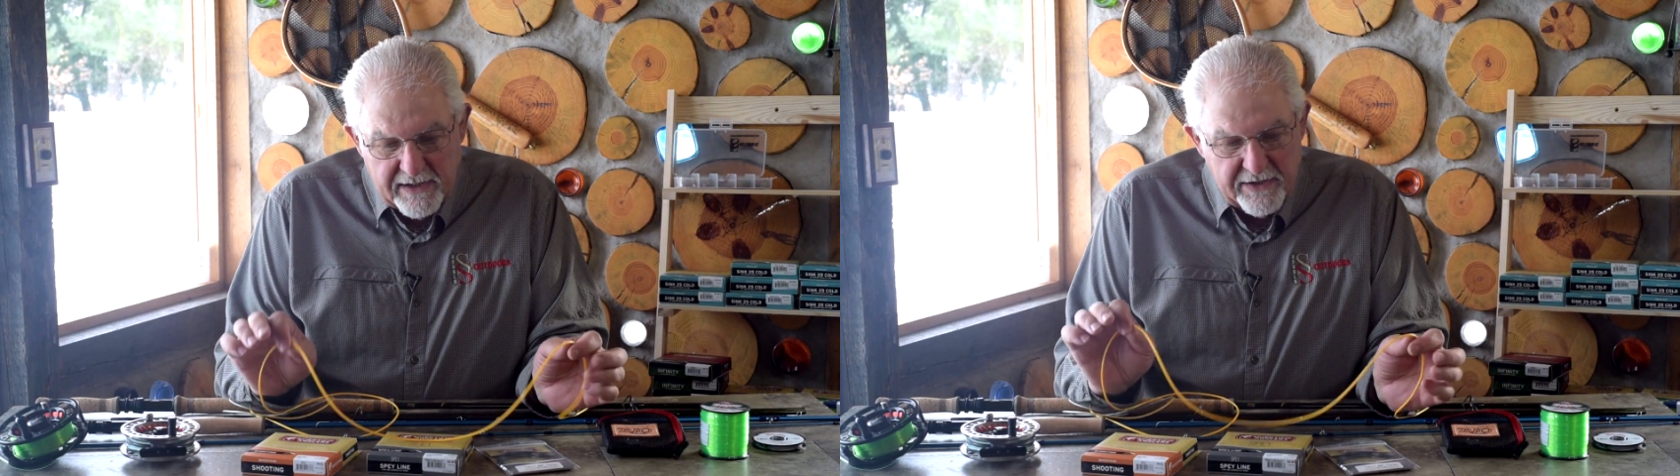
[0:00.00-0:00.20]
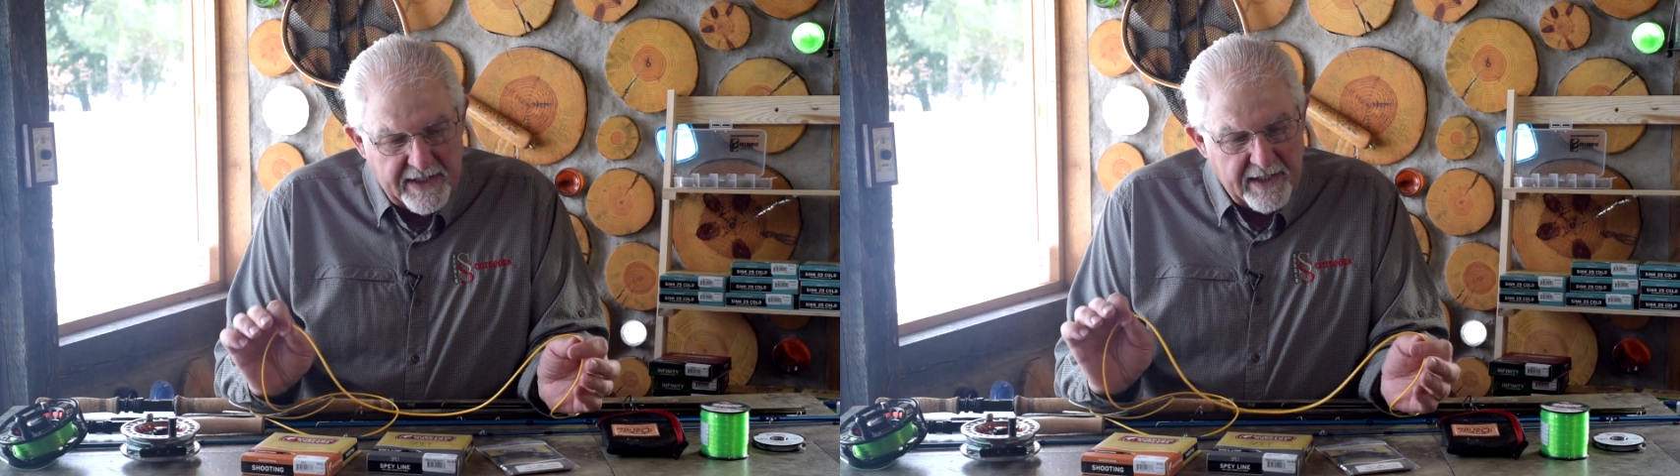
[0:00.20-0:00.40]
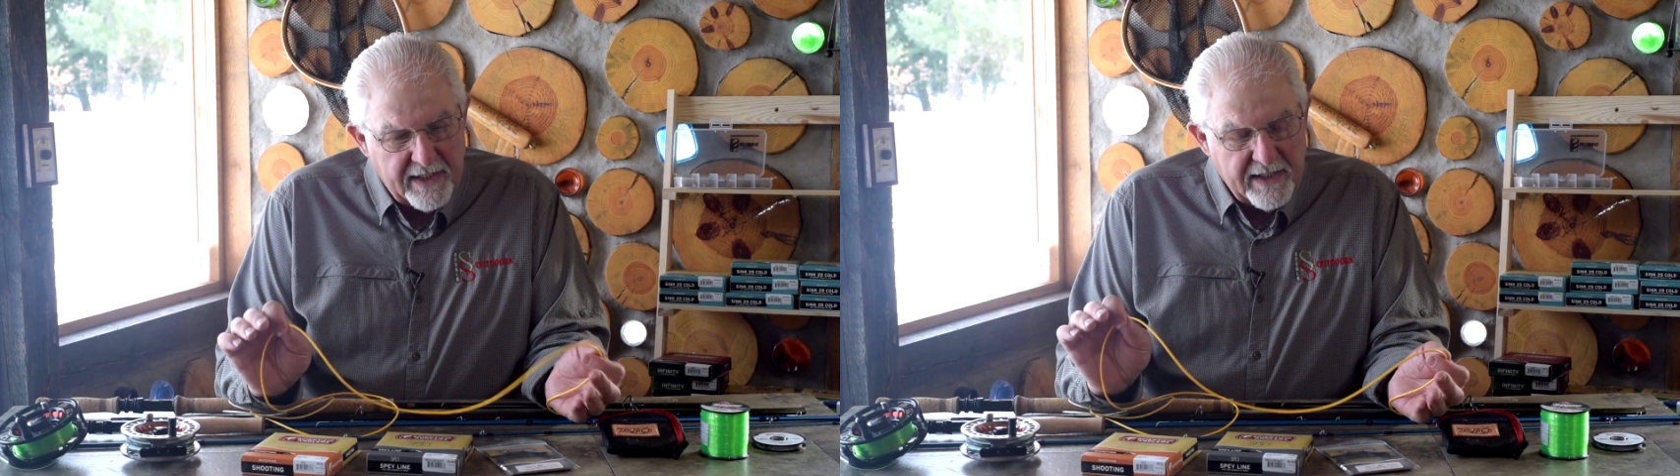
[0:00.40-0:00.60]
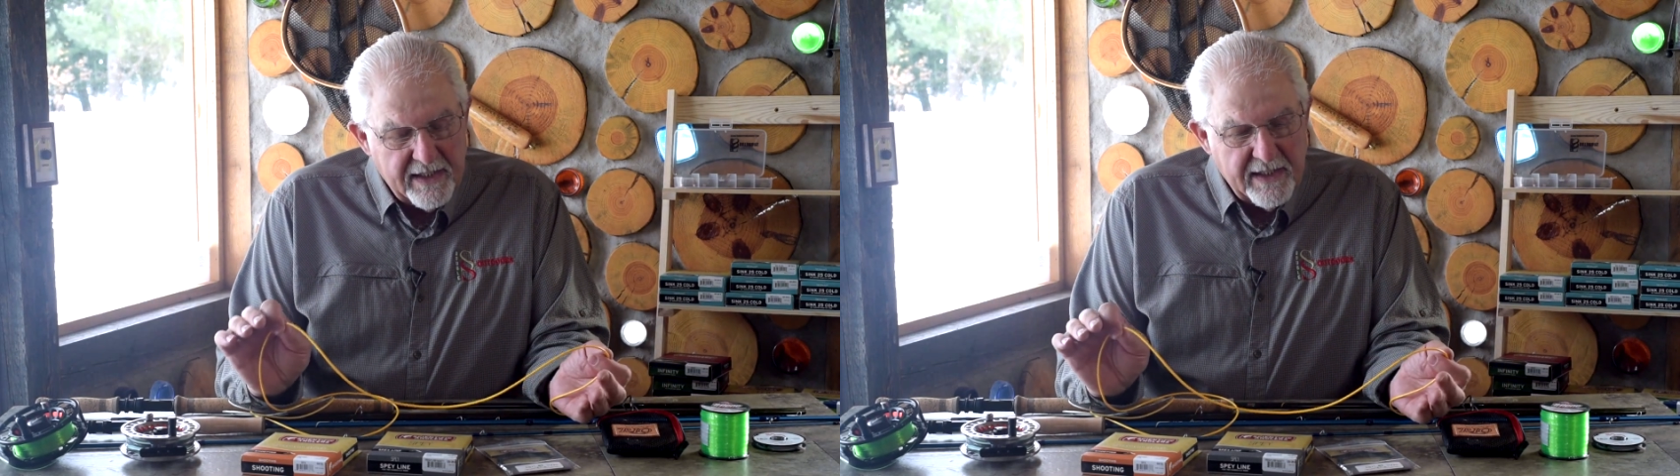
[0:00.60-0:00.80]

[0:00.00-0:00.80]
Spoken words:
that